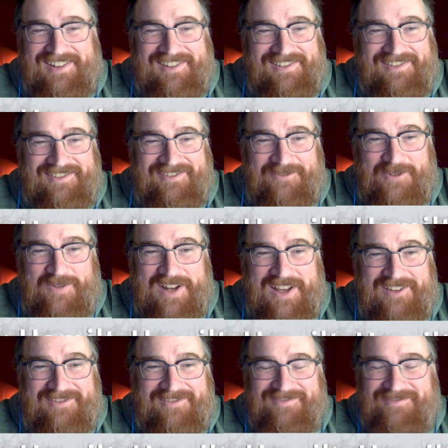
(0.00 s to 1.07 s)
And we went
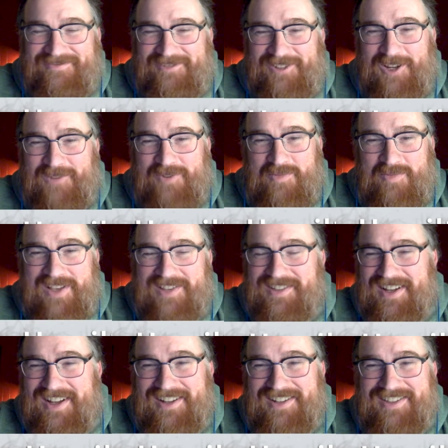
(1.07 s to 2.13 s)
out looking for
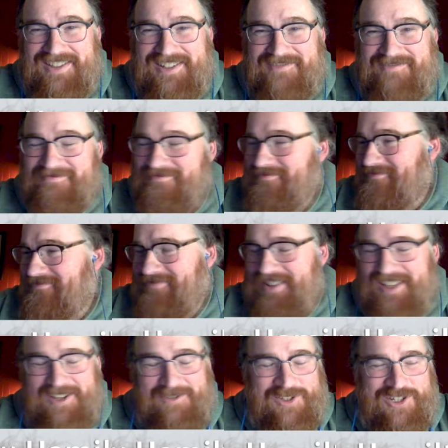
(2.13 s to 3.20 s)
muskox in,
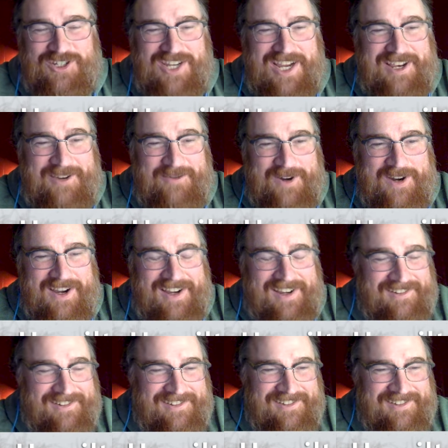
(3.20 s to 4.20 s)
I think it was January,